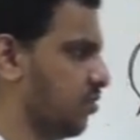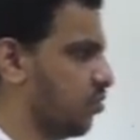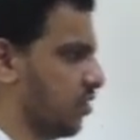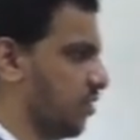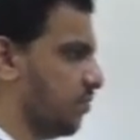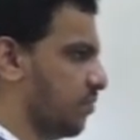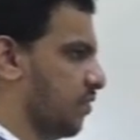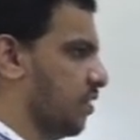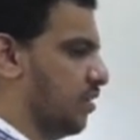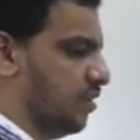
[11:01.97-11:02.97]
Okay,
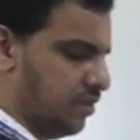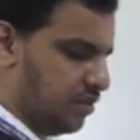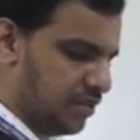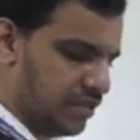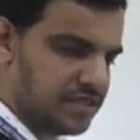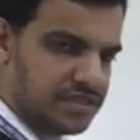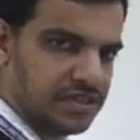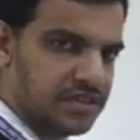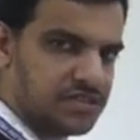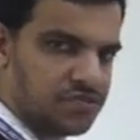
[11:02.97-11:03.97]

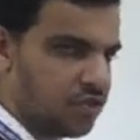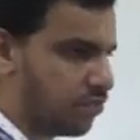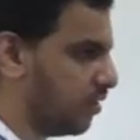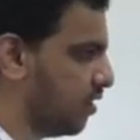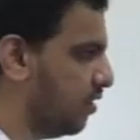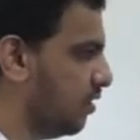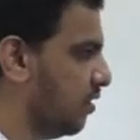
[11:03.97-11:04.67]
understand this formula.